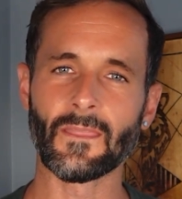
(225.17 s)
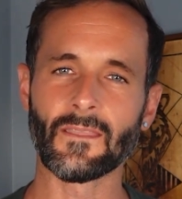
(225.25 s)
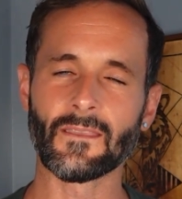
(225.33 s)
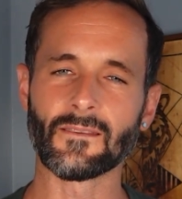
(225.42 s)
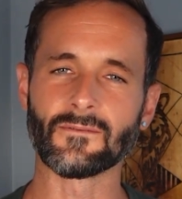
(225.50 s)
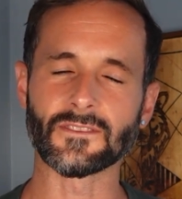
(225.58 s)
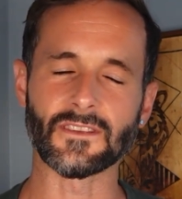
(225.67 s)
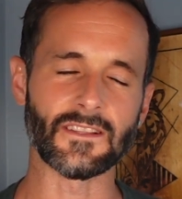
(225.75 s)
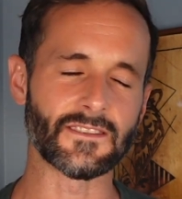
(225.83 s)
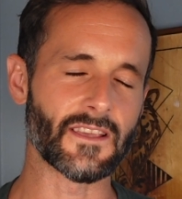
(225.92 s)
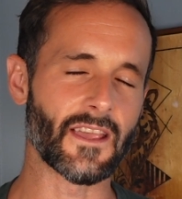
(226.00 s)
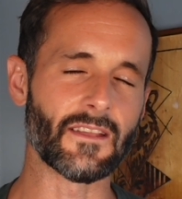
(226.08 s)
And what's that
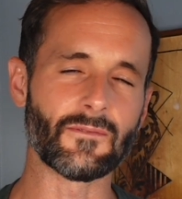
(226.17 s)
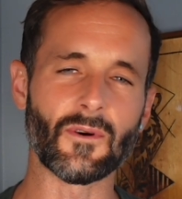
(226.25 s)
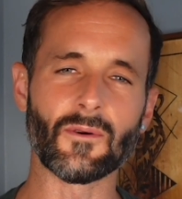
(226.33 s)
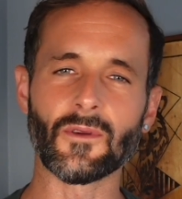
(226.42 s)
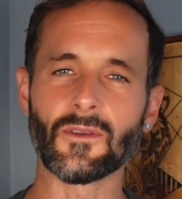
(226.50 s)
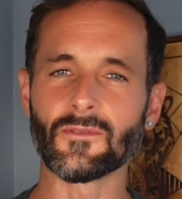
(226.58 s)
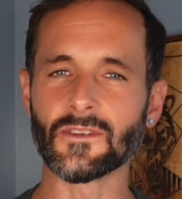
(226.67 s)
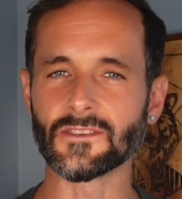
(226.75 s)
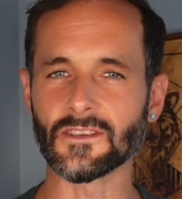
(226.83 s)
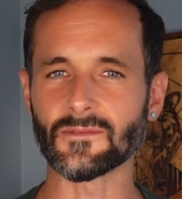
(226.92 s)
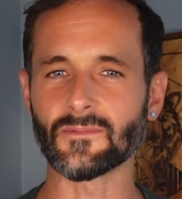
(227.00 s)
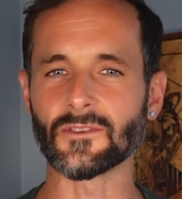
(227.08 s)
saying? What we
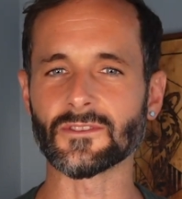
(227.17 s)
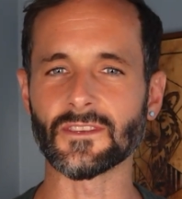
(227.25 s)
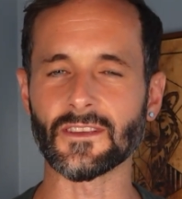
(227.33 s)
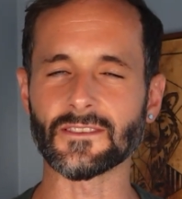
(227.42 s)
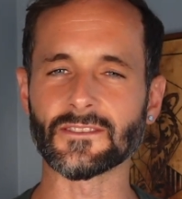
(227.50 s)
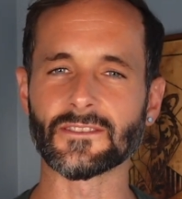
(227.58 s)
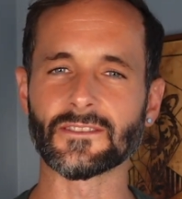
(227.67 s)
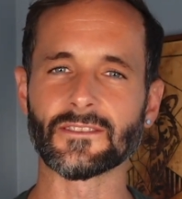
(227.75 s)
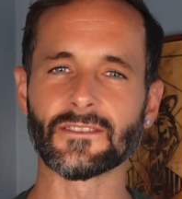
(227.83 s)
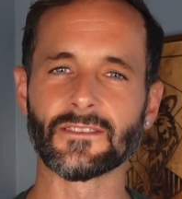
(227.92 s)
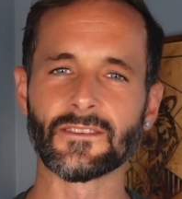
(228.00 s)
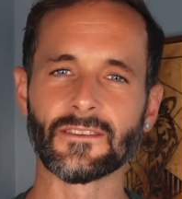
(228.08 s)
resist persists.
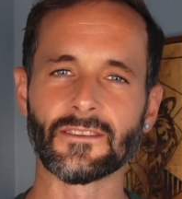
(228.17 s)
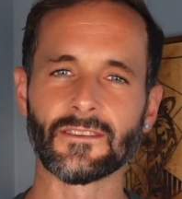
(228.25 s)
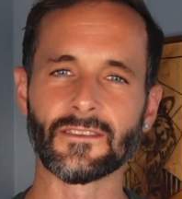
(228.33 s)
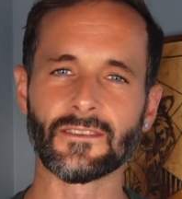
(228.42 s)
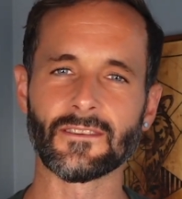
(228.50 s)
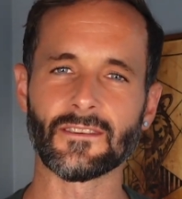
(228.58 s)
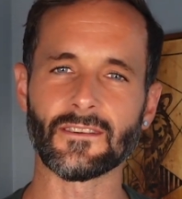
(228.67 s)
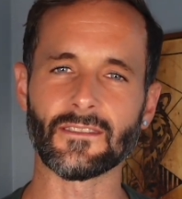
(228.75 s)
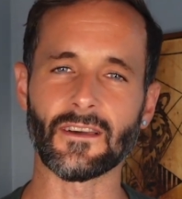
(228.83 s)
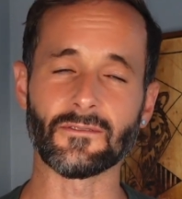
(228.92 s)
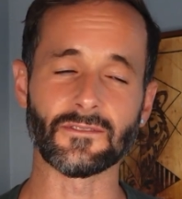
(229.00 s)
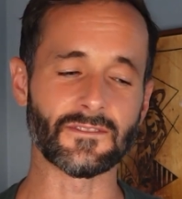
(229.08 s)
And
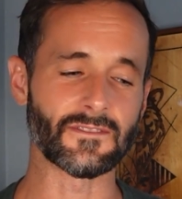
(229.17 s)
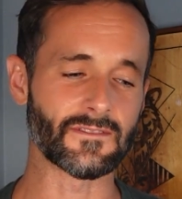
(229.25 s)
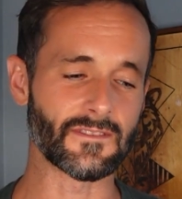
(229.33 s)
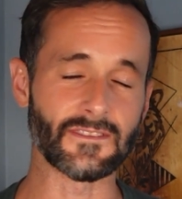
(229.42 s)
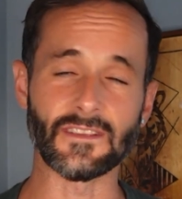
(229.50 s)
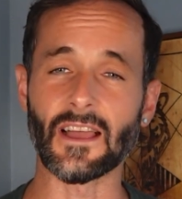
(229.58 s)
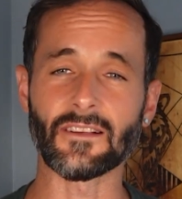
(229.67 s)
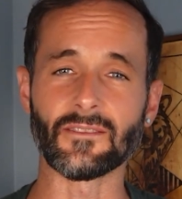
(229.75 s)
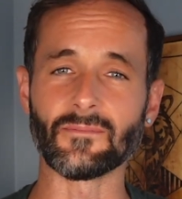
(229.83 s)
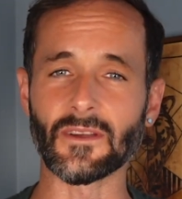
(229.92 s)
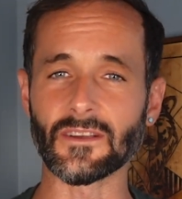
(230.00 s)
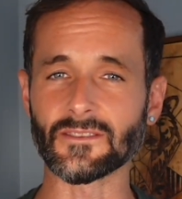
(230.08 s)
that was exactly
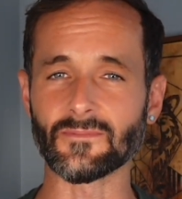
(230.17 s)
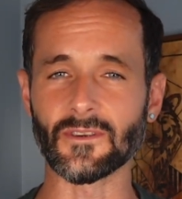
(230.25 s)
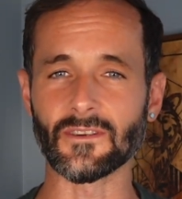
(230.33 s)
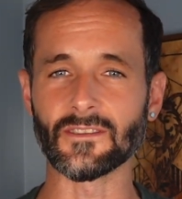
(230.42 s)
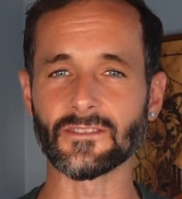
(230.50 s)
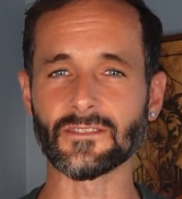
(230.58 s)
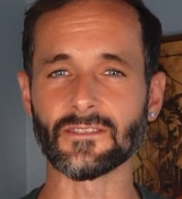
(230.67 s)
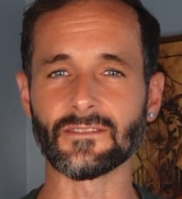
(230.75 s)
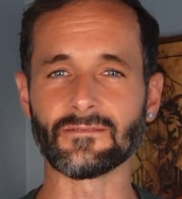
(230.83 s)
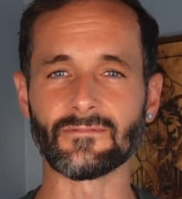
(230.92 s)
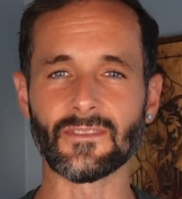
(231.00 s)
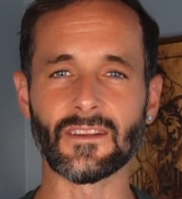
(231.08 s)
my experience.
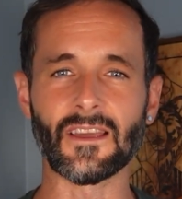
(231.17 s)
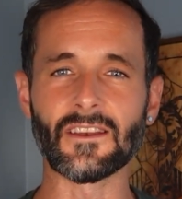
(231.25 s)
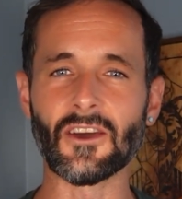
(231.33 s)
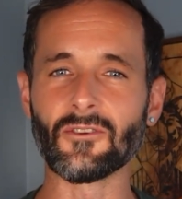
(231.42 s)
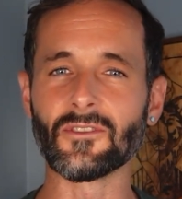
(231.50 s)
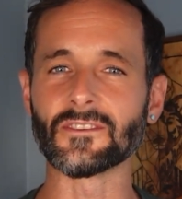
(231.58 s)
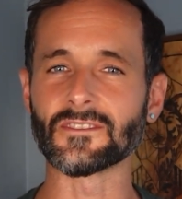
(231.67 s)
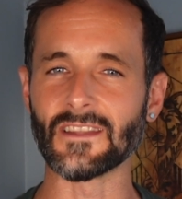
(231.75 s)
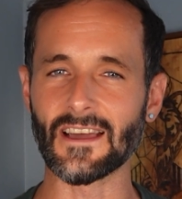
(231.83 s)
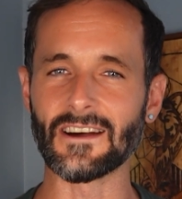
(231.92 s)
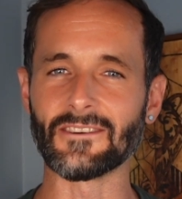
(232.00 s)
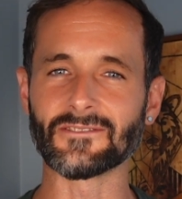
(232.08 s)
And I know this
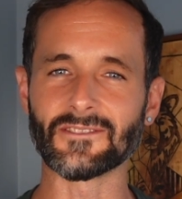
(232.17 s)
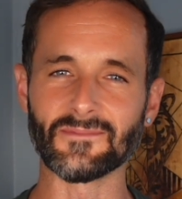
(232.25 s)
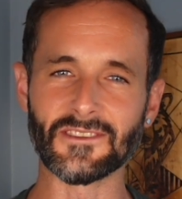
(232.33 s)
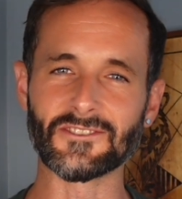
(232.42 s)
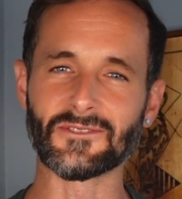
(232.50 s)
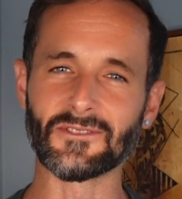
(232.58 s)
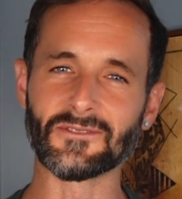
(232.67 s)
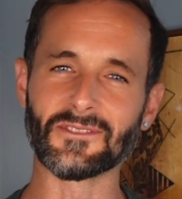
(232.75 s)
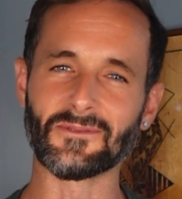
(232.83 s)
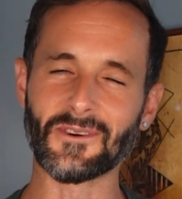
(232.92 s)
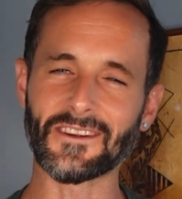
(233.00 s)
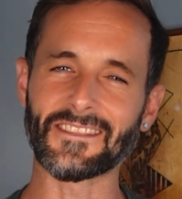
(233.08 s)
now to be true in the
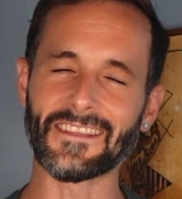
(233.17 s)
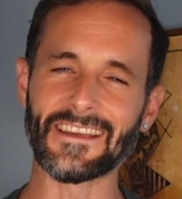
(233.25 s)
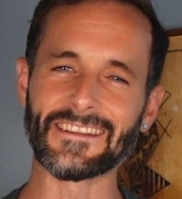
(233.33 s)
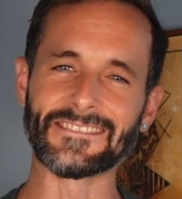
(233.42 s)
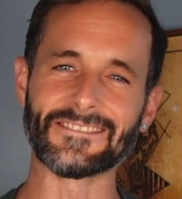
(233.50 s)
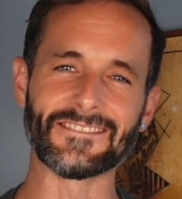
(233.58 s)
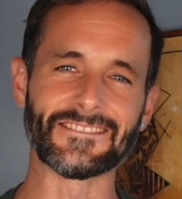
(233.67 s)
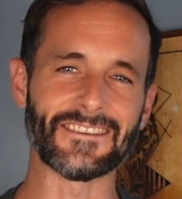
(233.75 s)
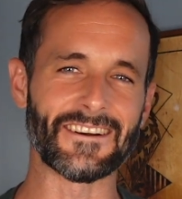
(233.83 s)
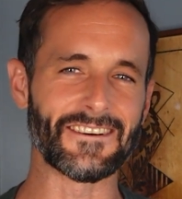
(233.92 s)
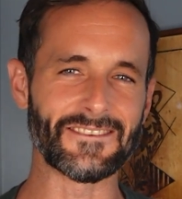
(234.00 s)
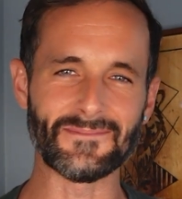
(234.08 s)
work that I do. It's
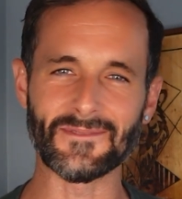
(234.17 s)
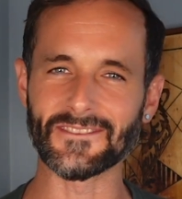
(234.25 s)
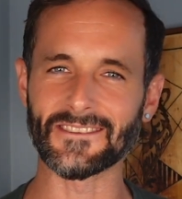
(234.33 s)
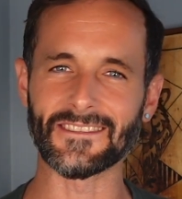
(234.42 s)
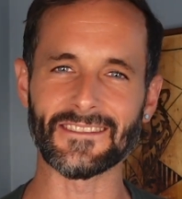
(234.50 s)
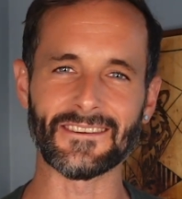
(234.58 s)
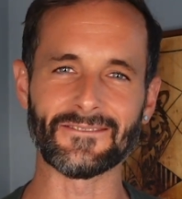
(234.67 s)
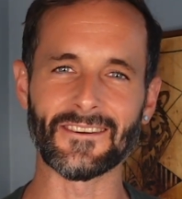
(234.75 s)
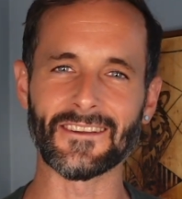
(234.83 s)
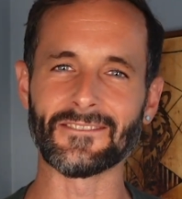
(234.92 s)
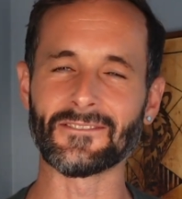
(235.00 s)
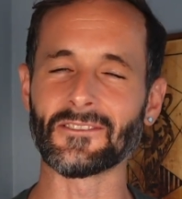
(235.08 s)
100% that
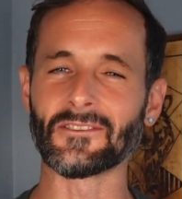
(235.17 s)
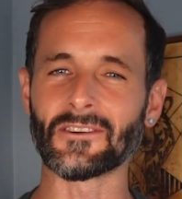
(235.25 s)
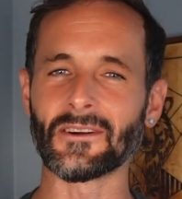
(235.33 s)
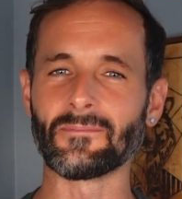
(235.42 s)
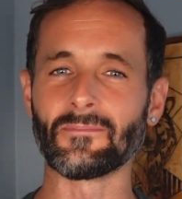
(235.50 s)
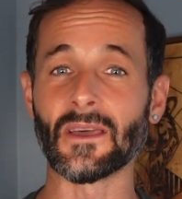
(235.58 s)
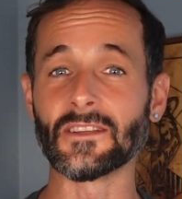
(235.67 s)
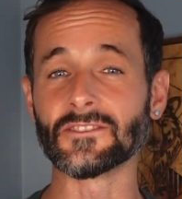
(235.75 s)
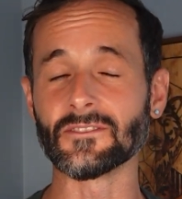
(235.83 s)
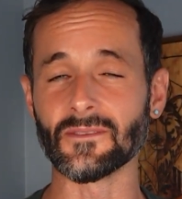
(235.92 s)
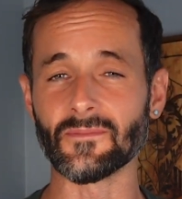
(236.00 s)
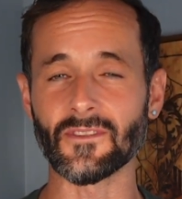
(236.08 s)
way. You can look up
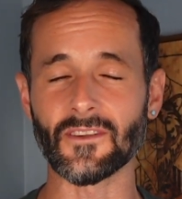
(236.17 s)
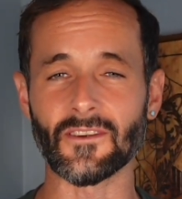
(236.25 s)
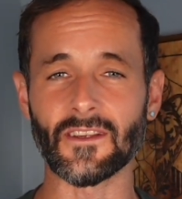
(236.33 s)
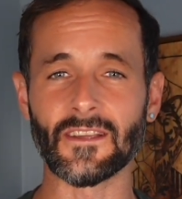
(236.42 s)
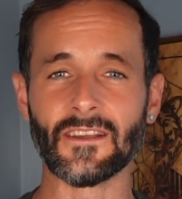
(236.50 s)
pendulum theory.